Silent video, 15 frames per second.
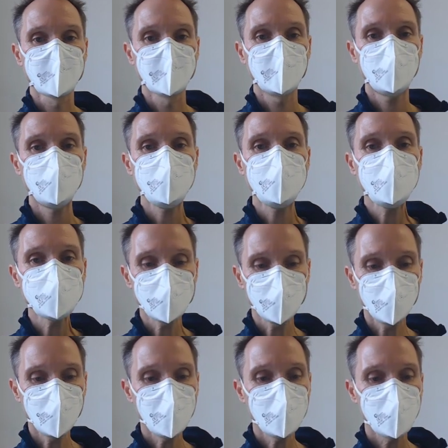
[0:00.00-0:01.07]
Please
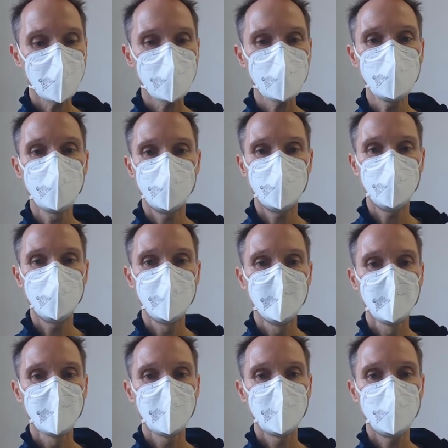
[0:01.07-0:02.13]
remember
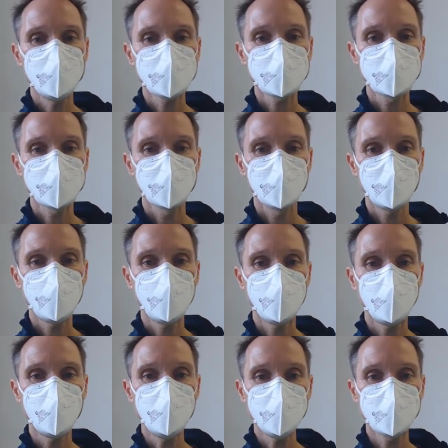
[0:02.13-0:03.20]
this
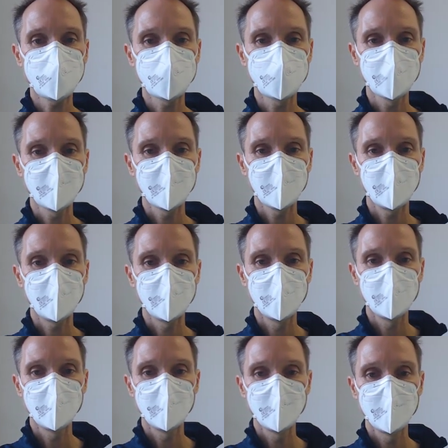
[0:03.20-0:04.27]
public
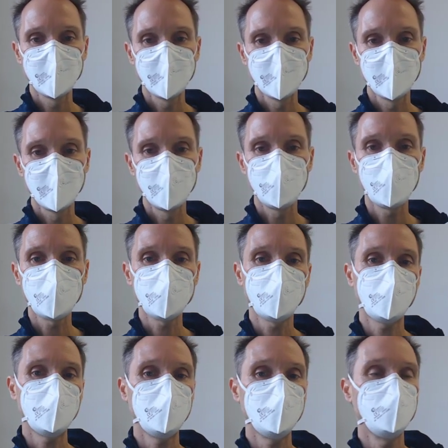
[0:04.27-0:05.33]

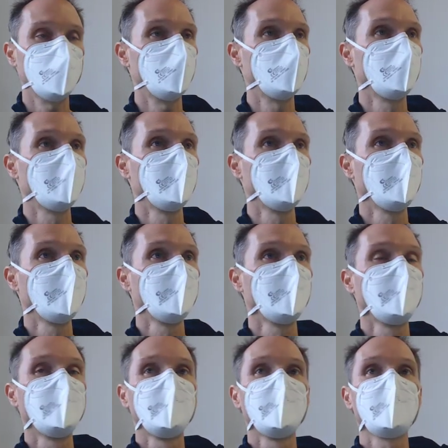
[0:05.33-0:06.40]
modifier here.
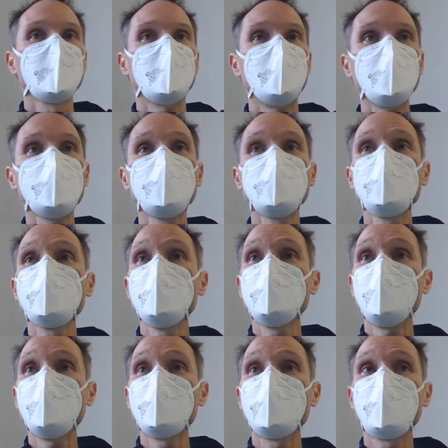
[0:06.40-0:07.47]
Can anybody
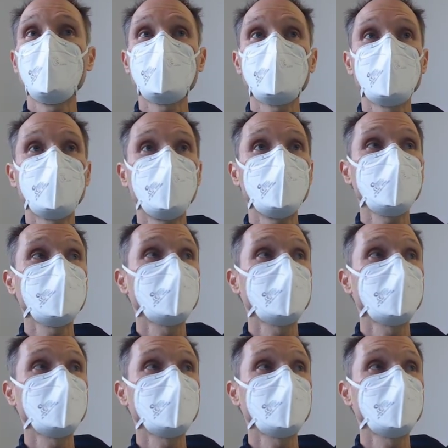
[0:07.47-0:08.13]
remember what the public